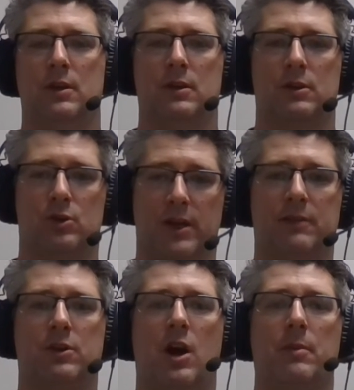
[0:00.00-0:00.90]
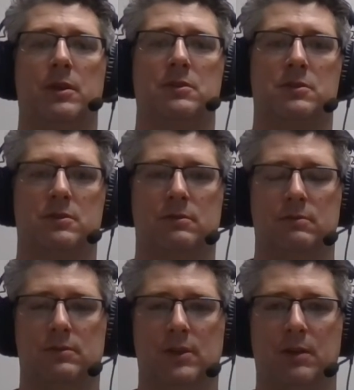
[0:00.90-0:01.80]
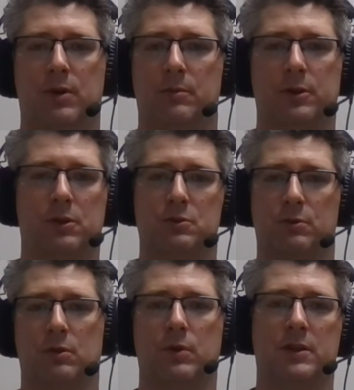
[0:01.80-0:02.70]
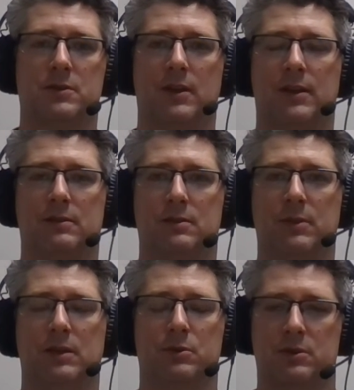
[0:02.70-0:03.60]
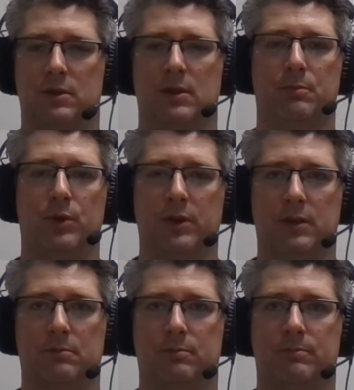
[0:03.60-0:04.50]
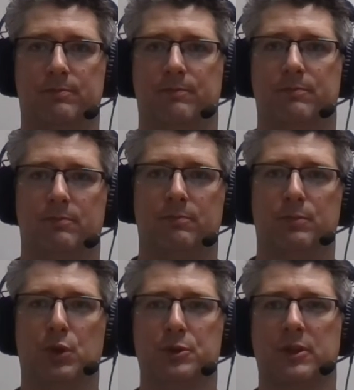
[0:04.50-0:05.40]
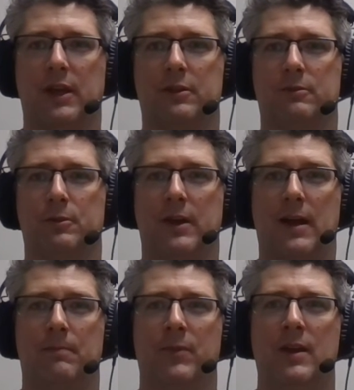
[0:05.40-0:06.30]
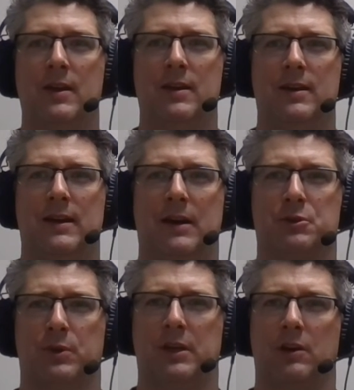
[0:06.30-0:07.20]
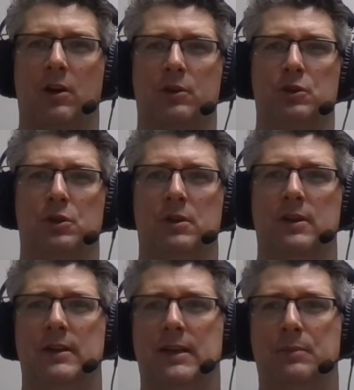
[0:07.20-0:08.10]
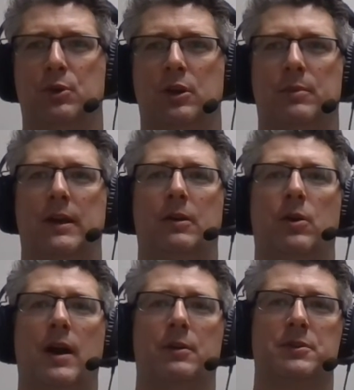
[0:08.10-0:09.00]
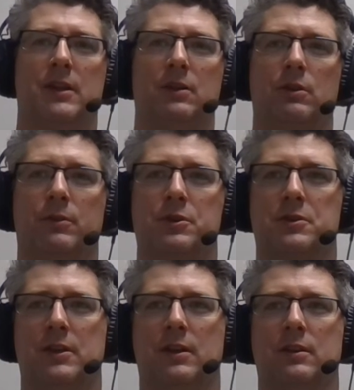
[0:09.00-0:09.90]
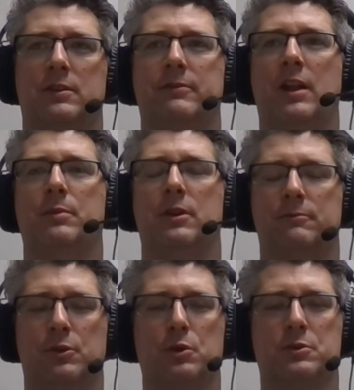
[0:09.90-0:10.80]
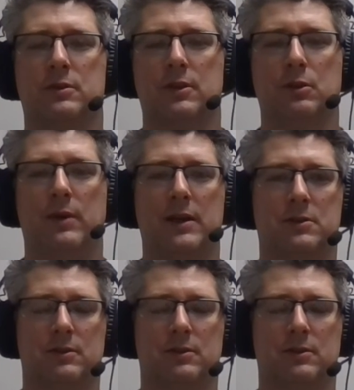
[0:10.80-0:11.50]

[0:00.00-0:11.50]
Creative Commons, and public use roadways. And to me, it was a brilliant pull together for that. I was reading an article put out by Ohio State University on the development of roads in the U.S.